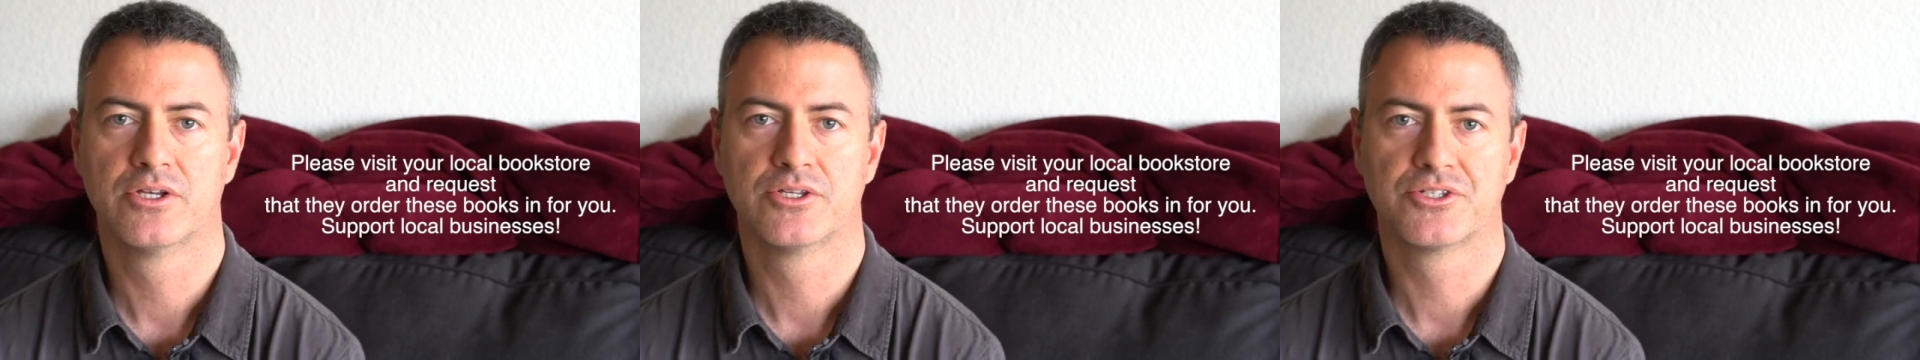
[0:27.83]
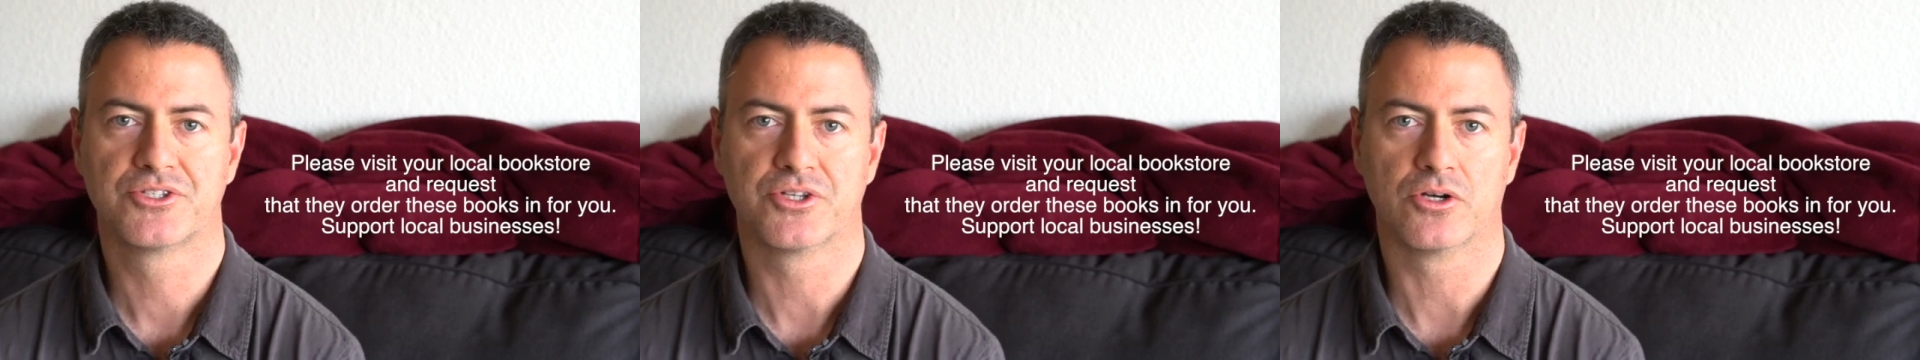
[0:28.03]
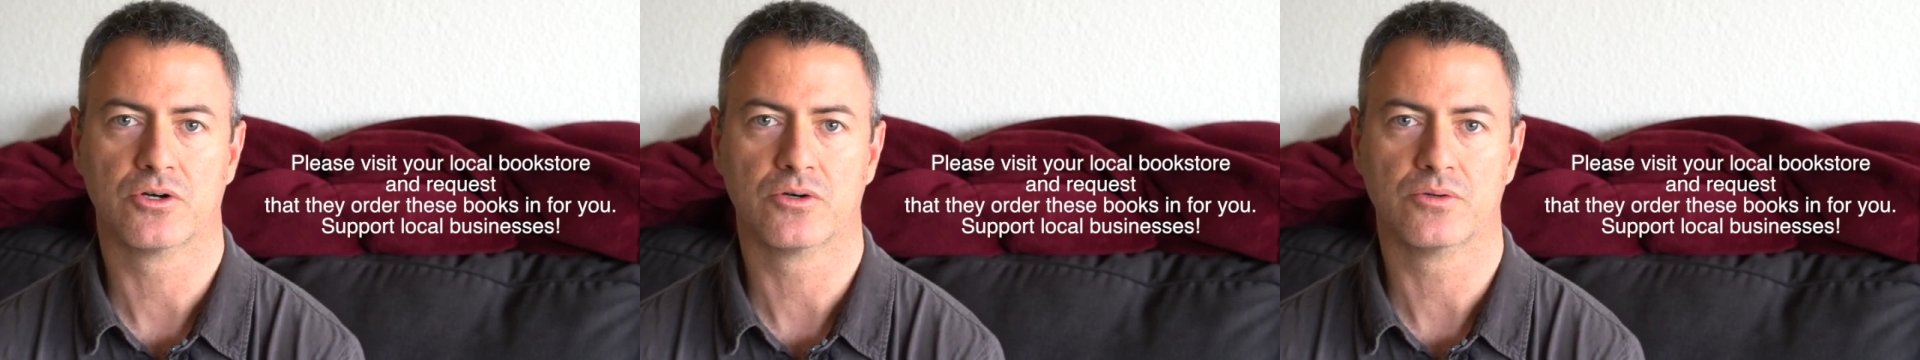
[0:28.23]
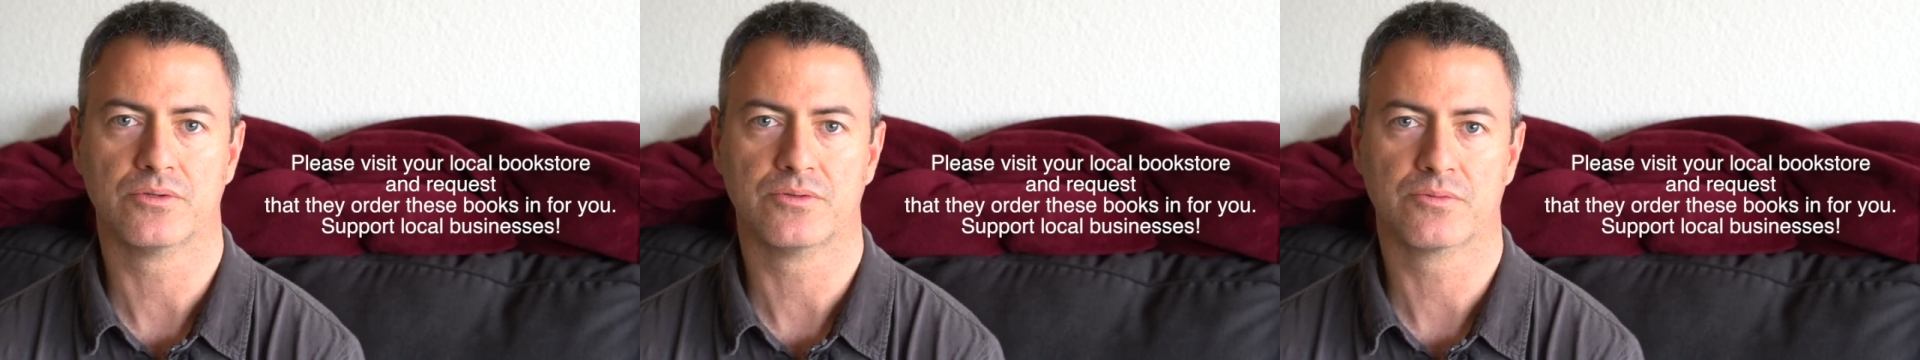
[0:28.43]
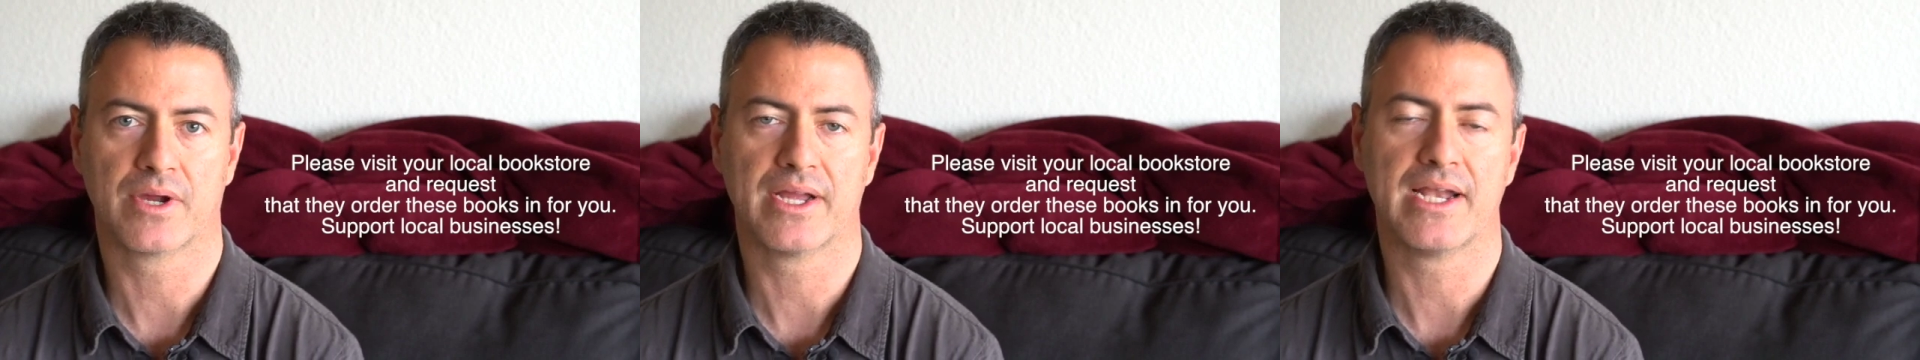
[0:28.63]
So
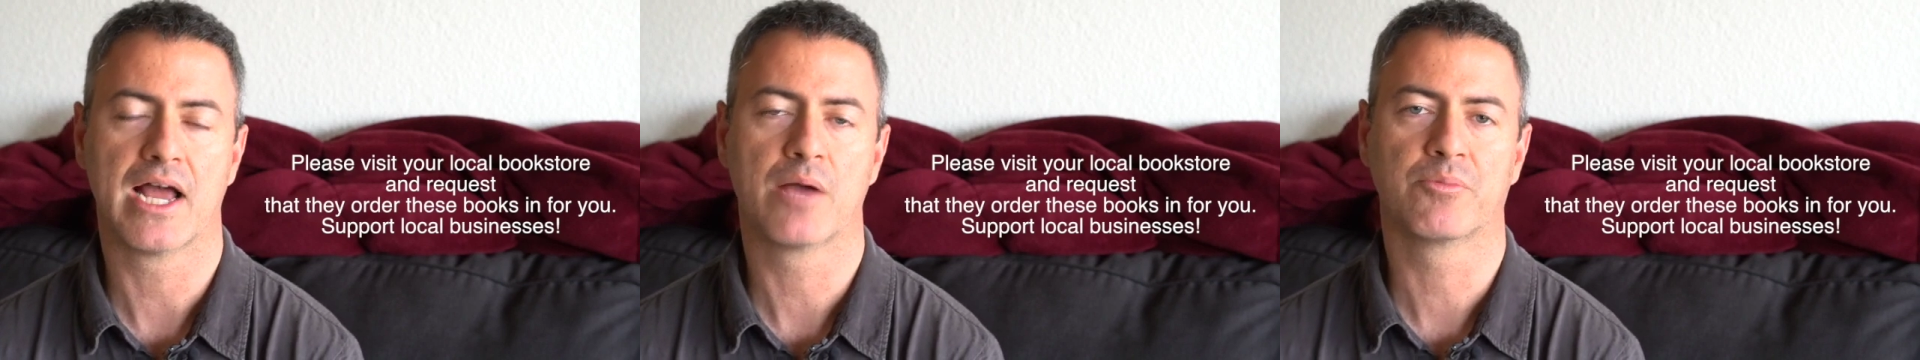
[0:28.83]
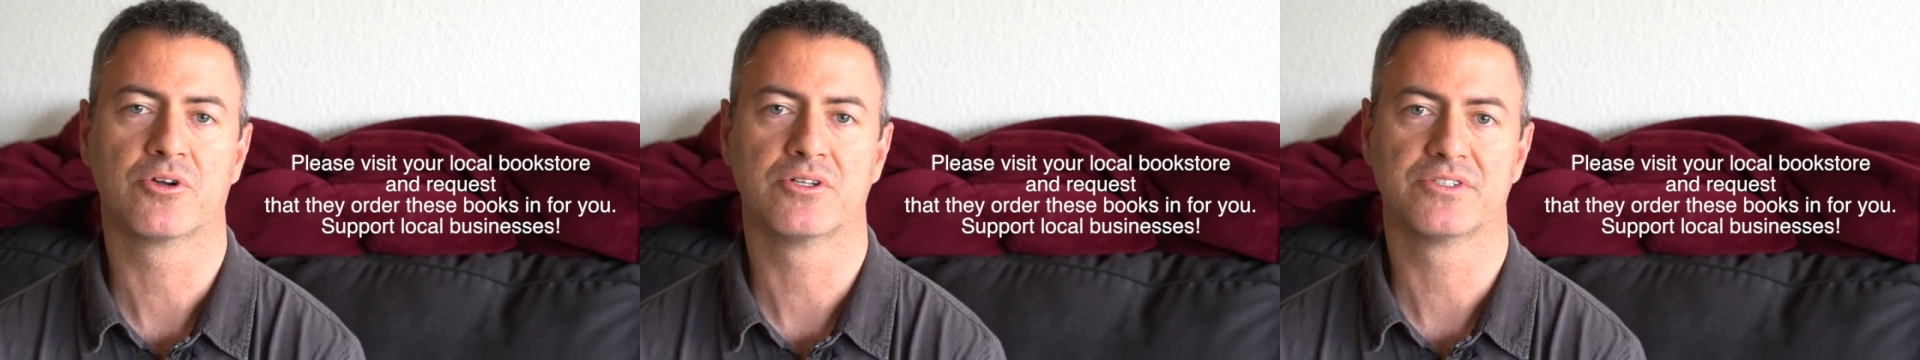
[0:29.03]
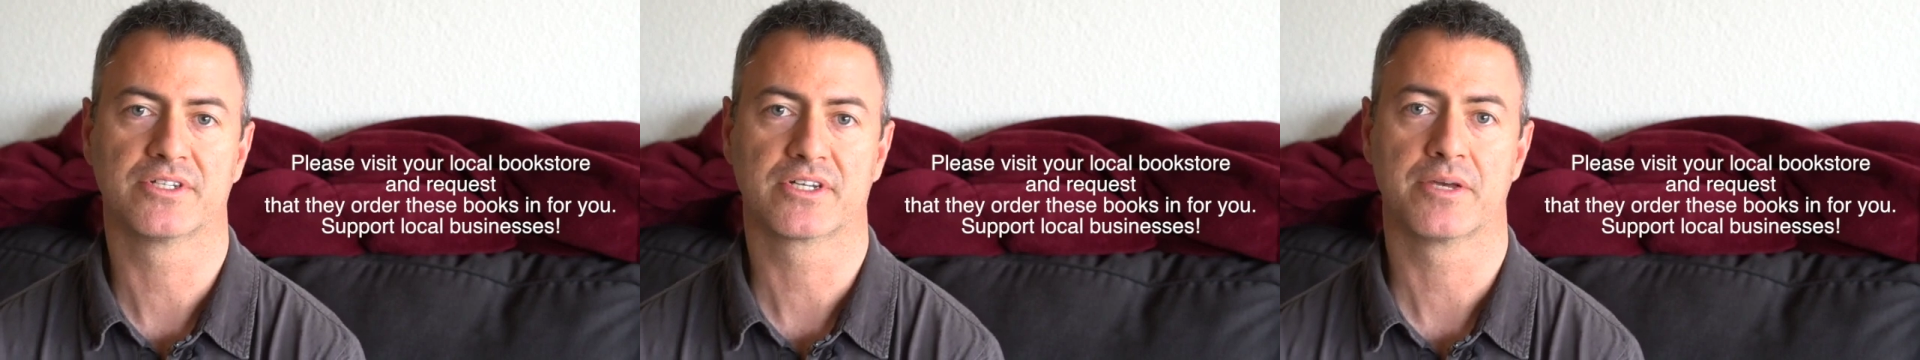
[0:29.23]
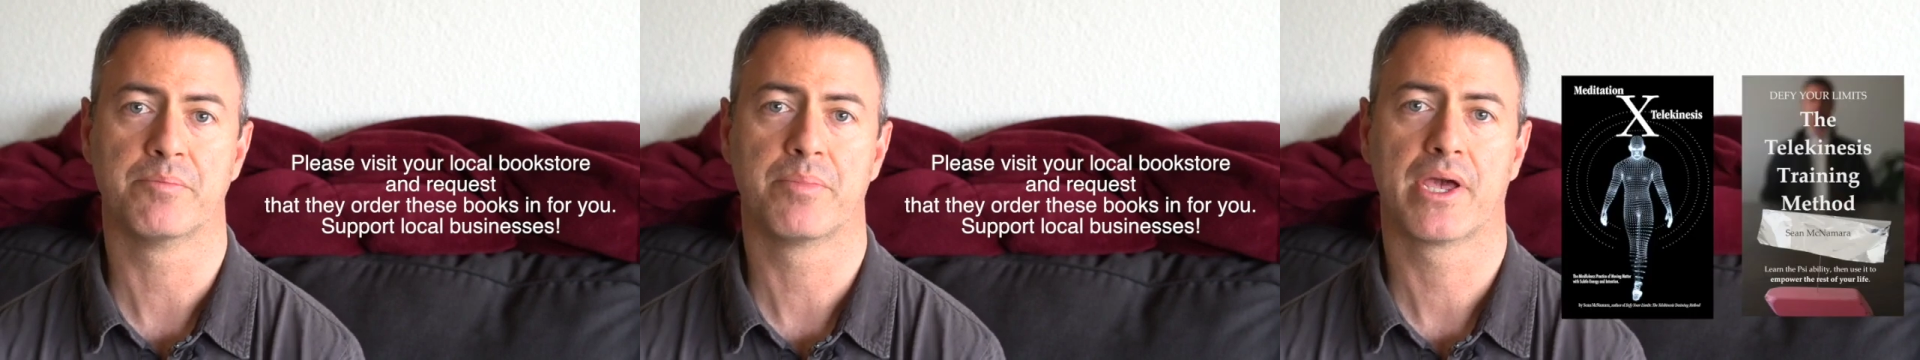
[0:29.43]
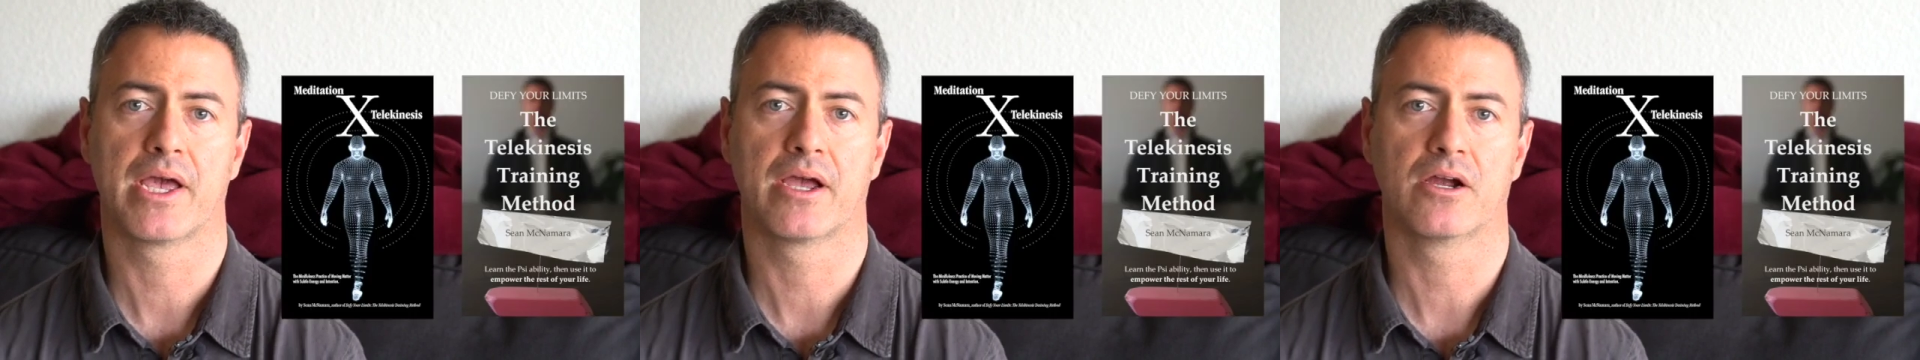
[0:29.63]
right now I'm going to
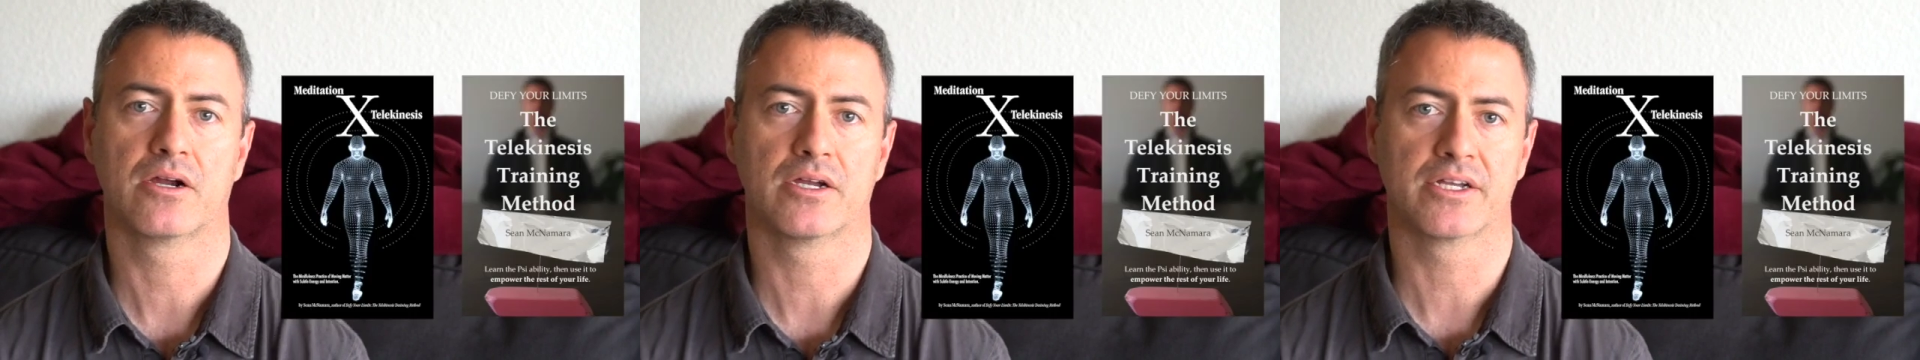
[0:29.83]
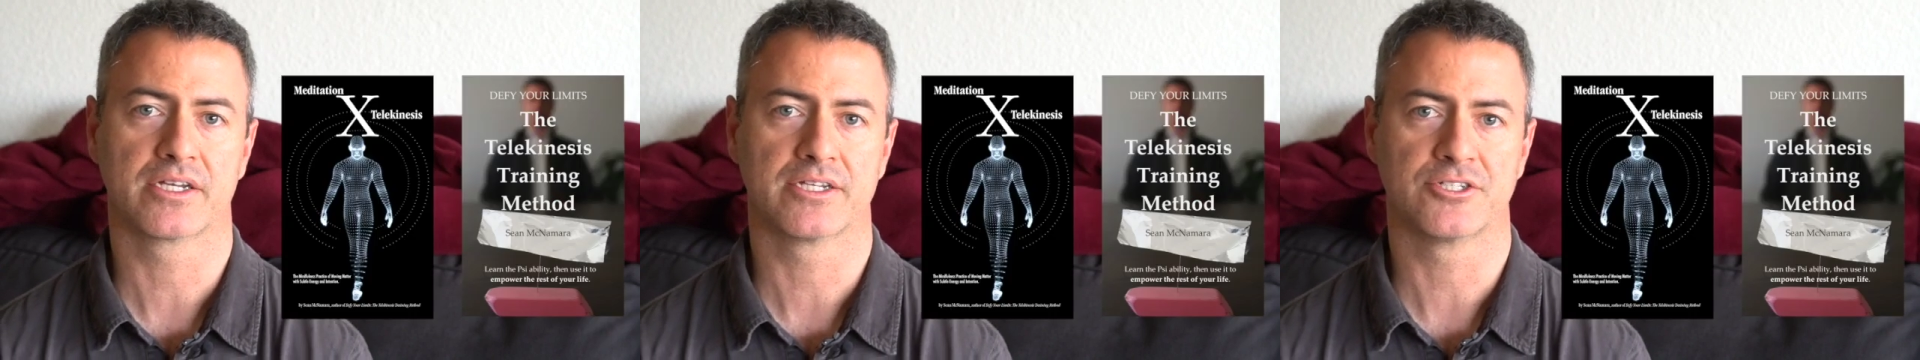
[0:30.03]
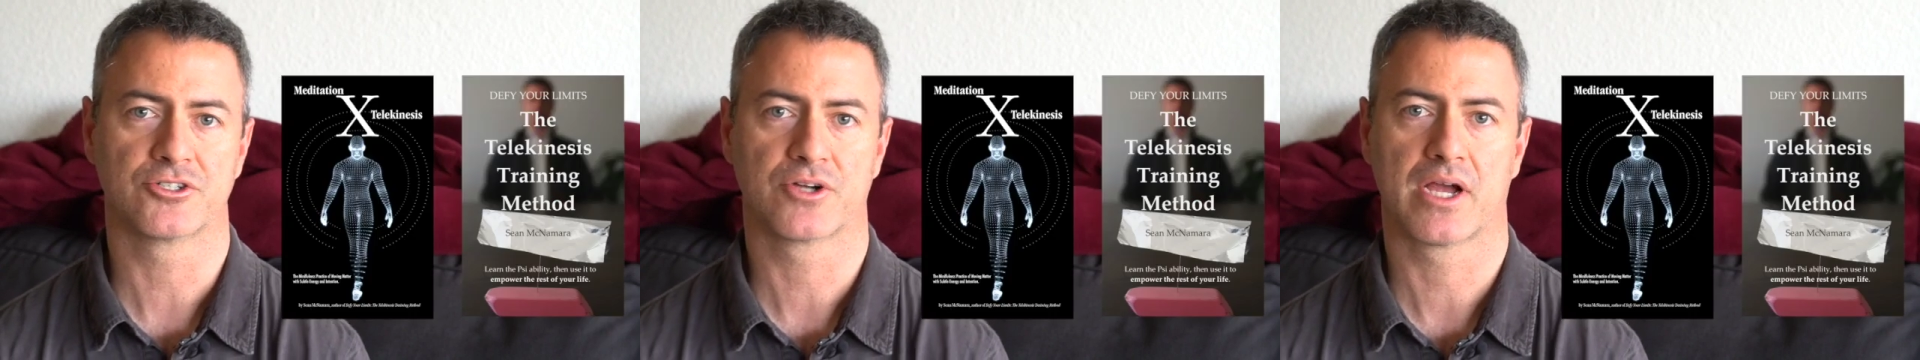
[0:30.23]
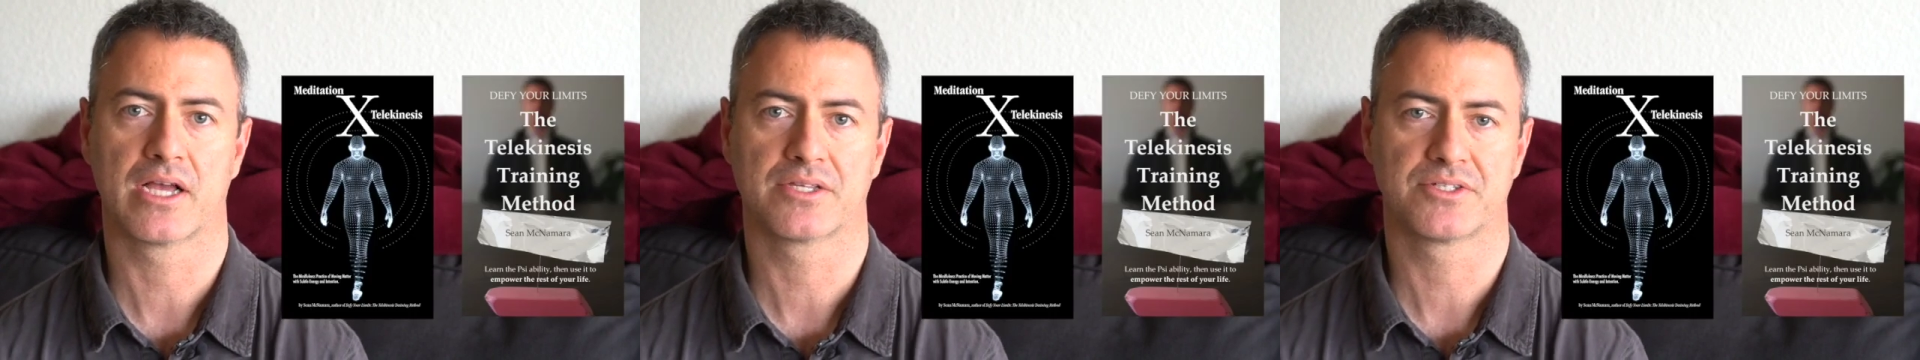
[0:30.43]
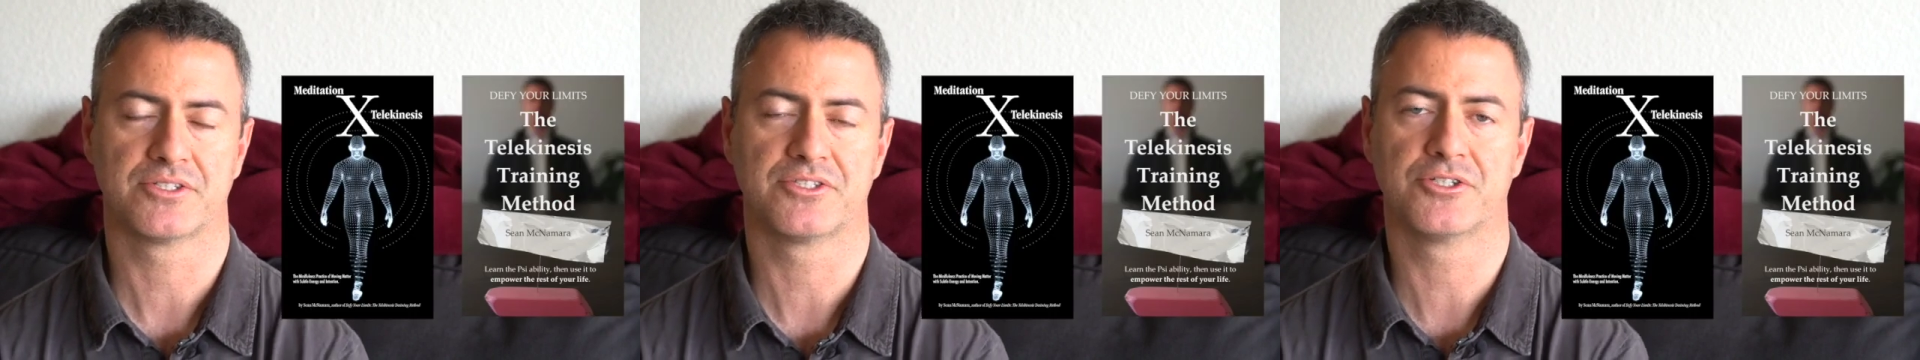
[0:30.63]
compare and contrast the